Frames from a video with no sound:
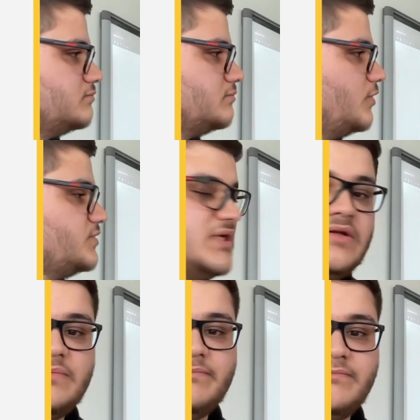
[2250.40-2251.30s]
I'll
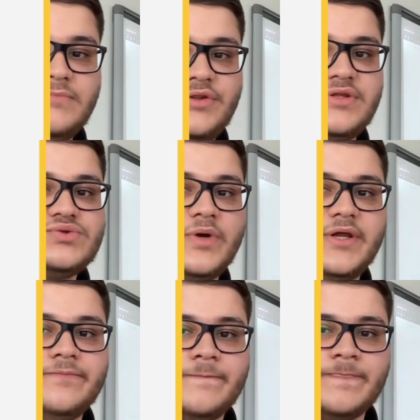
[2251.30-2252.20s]
study in this
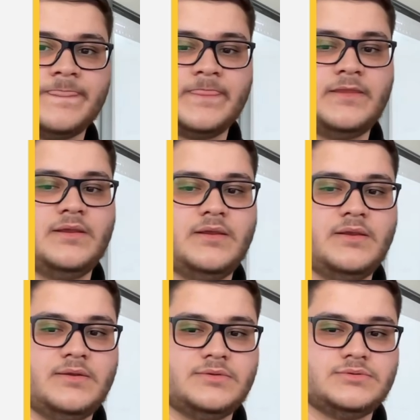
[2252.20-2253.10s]
way.
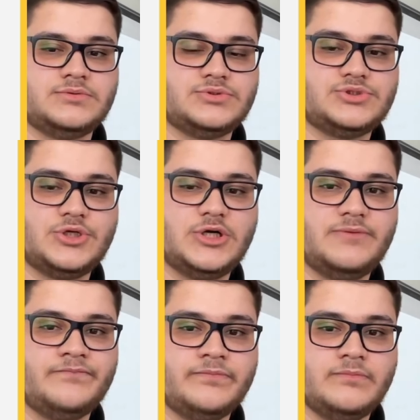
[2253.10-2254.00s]

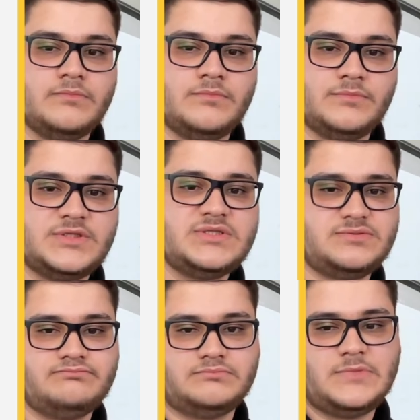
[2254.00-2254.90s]
So this
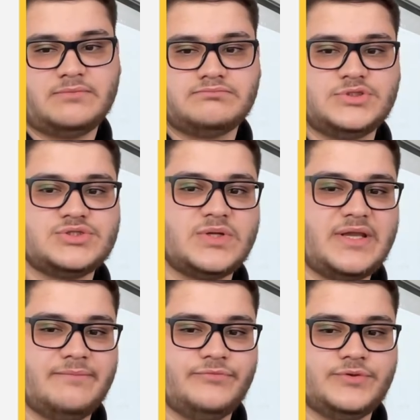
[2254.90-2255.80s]
is what
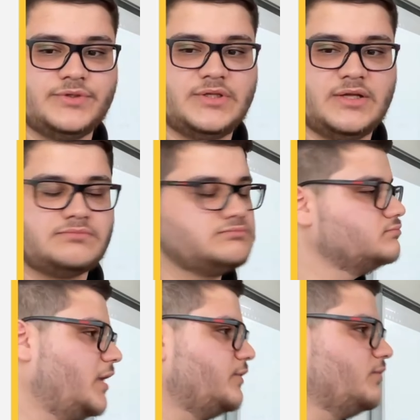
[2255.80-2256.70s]
I am doing. Like,
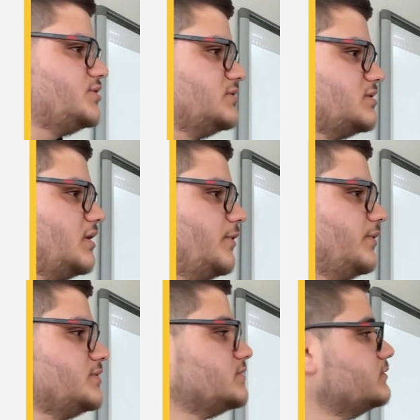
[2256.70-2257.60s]
any questions about this?